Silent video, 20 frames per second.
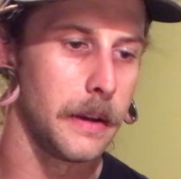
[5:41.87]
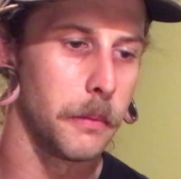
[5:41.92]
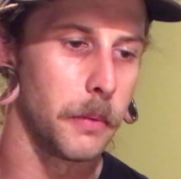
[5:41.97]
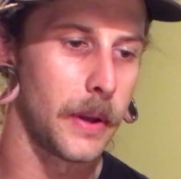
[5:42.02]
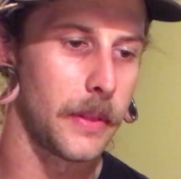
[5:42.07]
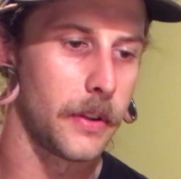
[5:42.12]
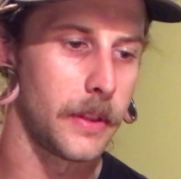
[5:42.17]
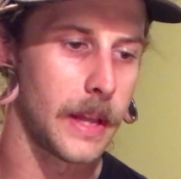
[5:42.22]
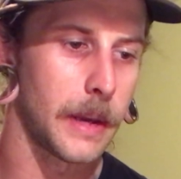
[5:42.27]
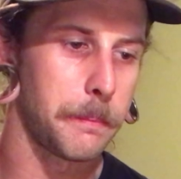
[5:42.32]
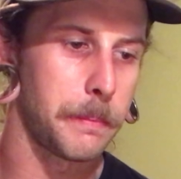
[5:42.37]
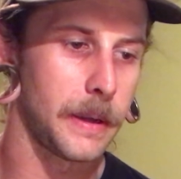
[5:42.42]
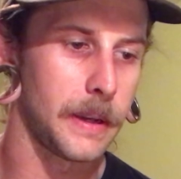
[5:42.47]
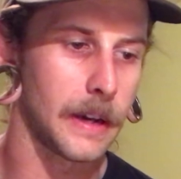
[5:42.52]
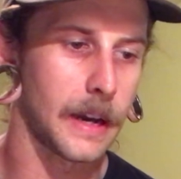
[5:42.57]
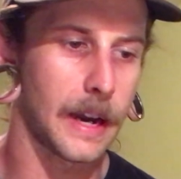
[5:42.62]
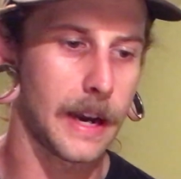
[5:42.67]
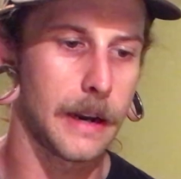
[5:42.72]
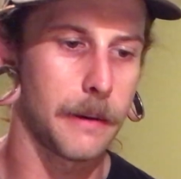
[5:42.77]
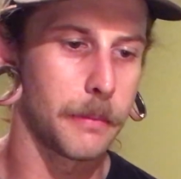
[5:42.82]
whether that be
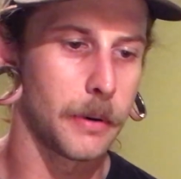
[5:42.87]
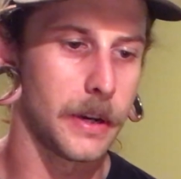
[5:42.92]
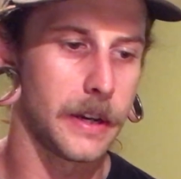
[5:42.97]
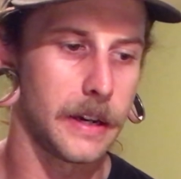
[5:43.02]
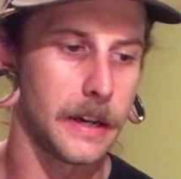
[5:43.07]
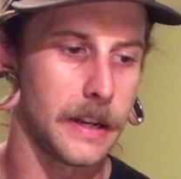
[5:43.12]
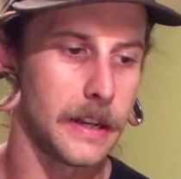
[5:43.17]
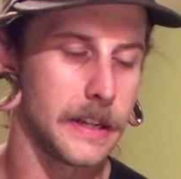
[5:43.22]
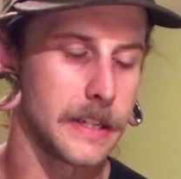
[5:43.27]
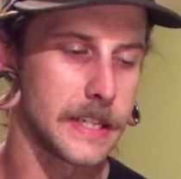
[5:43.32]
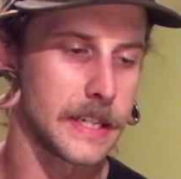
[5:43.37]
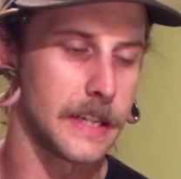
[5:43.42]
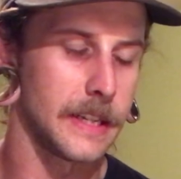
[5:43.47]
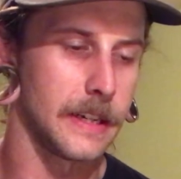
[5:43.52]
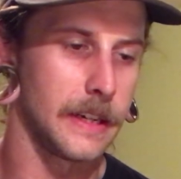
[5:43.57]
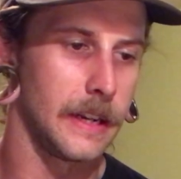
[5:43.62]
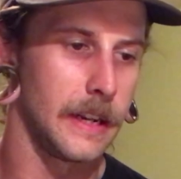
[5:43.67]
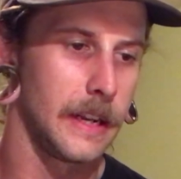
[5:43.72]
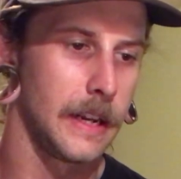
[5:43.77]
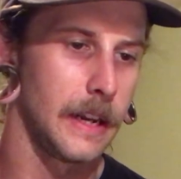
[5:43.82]
a hybrid as
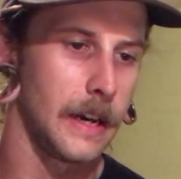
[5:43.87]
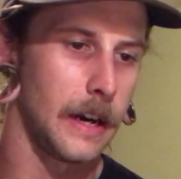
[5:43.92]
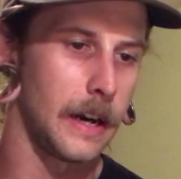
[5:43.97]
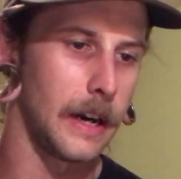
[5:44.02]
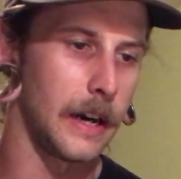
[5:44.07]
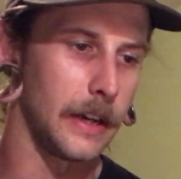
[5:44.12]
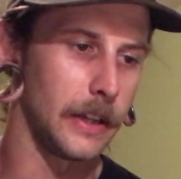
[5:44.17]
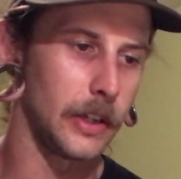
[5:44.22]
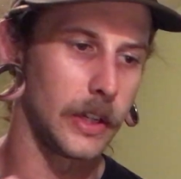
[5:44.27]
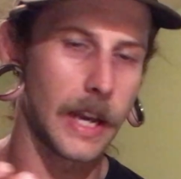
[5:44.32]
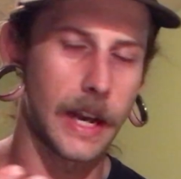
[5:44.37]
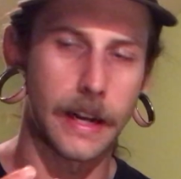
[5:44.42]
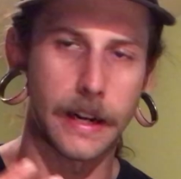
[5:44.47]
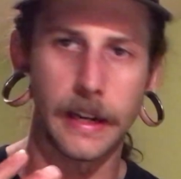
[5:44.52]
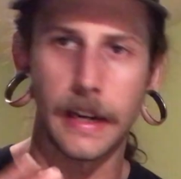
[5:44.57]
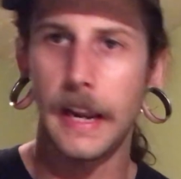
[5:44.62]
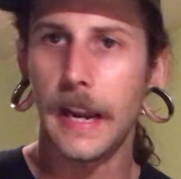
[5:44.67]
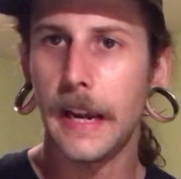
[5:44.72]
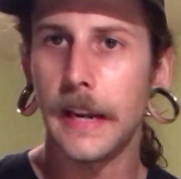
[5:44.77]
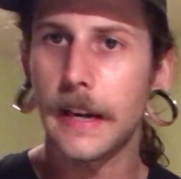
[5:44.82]
in you got
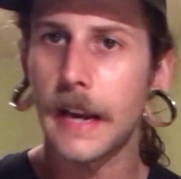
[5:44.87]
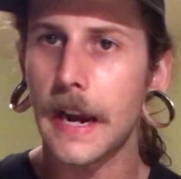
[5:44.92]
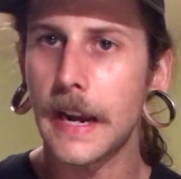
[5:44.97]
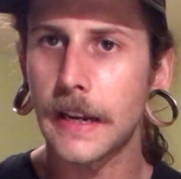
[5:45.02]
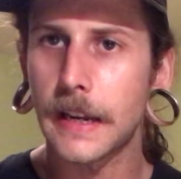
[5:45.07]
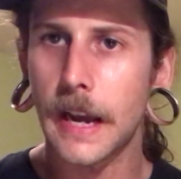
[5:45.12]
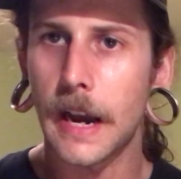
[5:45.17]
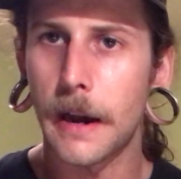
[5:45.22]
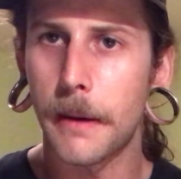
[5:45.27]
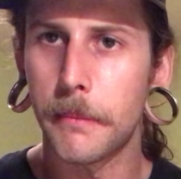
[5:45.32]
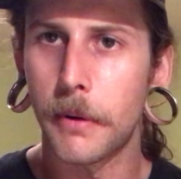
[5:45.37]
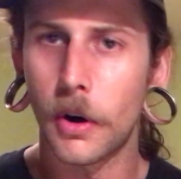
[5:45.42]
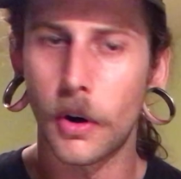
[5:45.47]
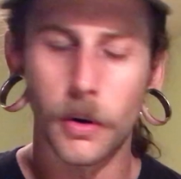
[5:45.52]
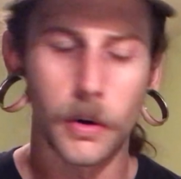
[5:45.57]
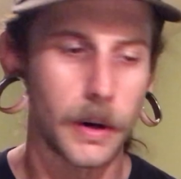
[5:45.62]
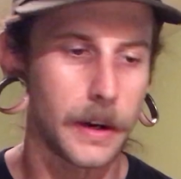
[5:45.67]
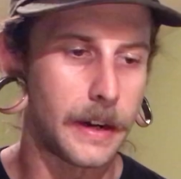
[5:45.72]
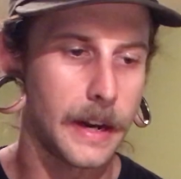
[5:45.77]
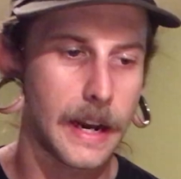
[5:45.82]
an 8-9
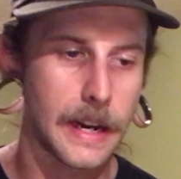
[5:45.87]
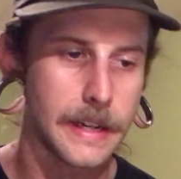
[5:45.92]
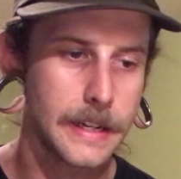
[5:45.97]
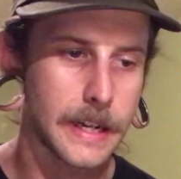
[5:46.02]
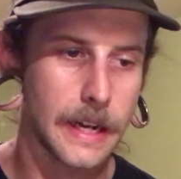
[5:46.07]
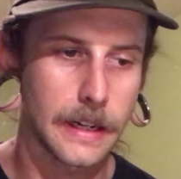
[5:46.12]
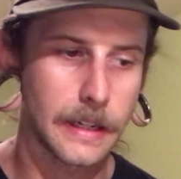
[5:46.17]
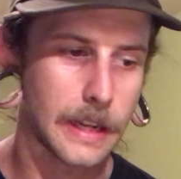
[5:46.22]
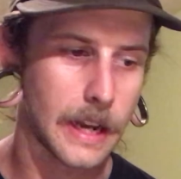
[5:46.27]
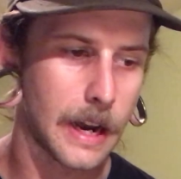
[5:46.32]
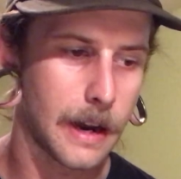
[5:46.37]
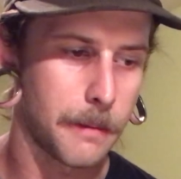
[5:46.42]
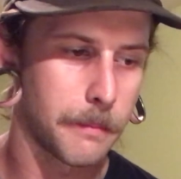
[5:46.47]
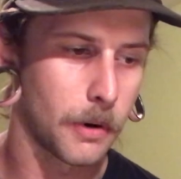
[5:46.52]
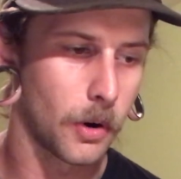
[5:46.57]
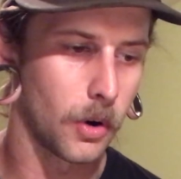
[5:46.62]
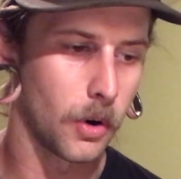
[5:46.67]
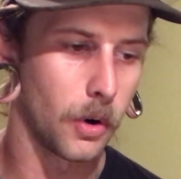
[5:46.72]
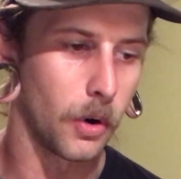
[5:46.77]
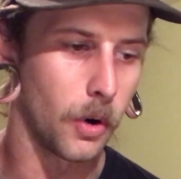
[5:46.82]
combo, a 9-10
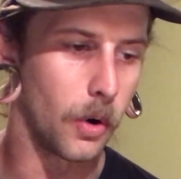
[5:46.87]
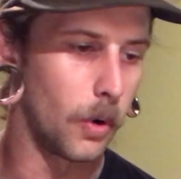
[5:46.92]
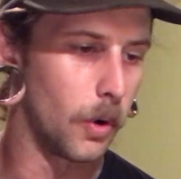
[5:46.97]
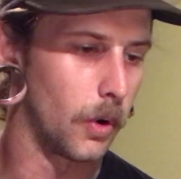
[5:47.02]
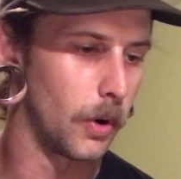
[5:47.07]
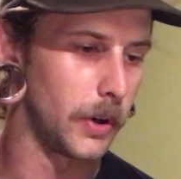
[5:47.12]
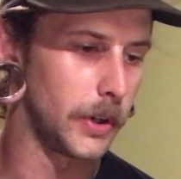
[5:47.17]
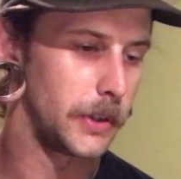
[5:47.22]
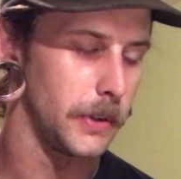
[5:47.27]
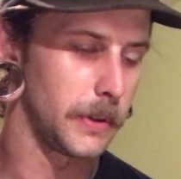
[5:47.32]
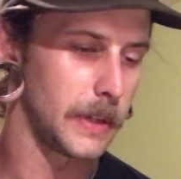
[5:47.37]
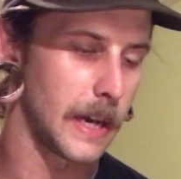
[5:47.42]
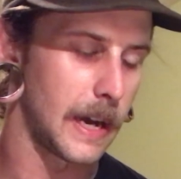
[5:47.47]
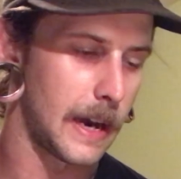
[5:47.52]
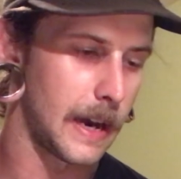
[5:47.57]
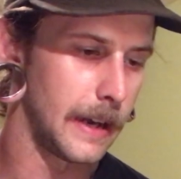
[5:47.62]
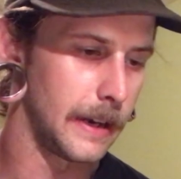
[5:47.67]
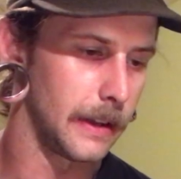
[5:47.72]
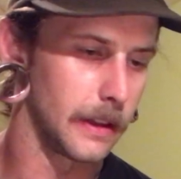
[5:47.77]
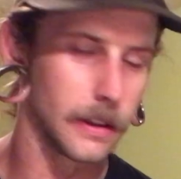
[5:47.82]
combo, or you
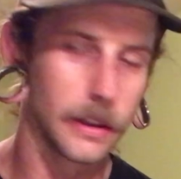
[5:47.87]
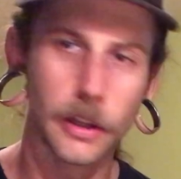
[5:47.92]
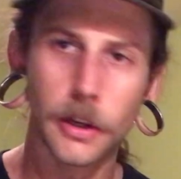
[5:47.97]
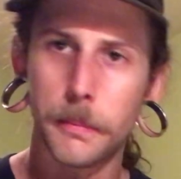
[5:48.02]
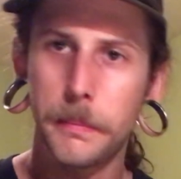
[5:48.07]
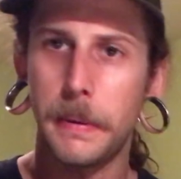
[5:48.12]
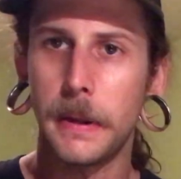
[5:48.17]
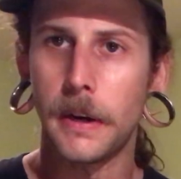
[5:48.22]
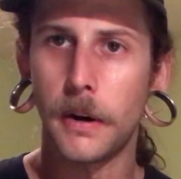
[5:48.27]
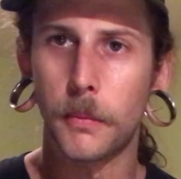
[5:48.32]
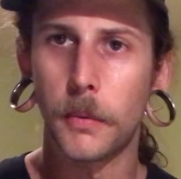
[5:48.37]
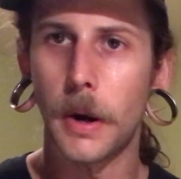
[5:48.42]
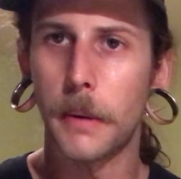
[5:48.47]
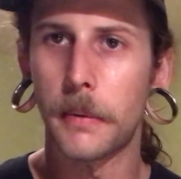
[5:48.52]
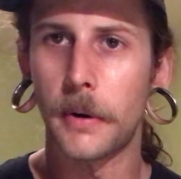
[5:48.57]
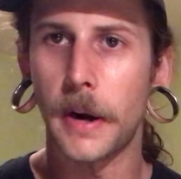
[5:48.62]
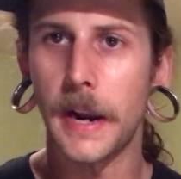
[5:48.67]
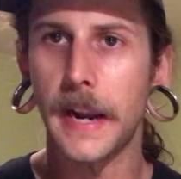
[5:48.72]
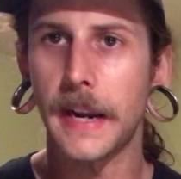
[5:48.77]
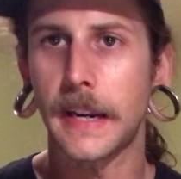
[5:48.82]
got a little bit of
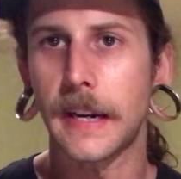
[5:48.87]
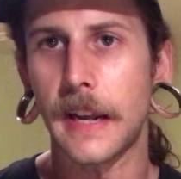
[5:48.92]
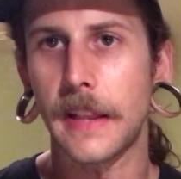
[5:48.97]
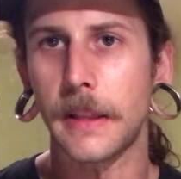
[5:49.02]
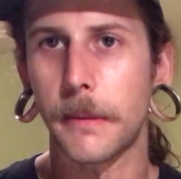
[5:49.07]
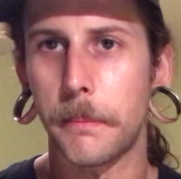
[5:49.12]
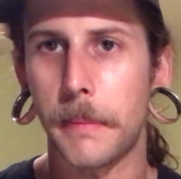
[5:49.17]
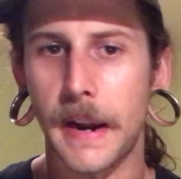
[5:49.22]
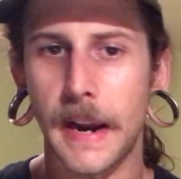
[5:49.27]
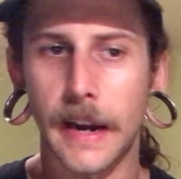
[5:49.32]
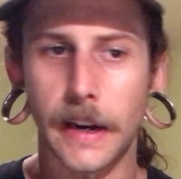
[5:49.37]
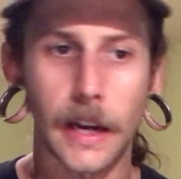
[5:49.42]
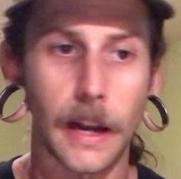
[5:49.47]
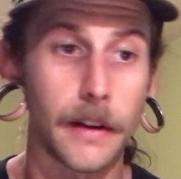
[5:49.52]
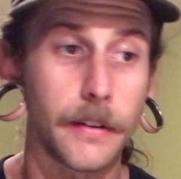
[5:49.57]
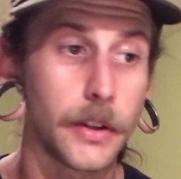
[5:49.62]
rubber hanging on the back.